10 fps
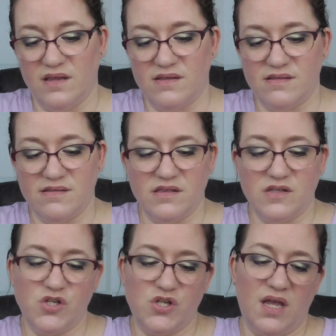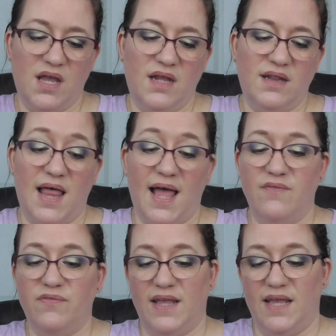And this is in the shade
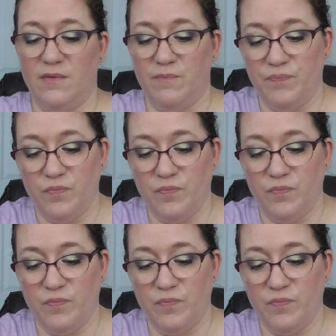Lively.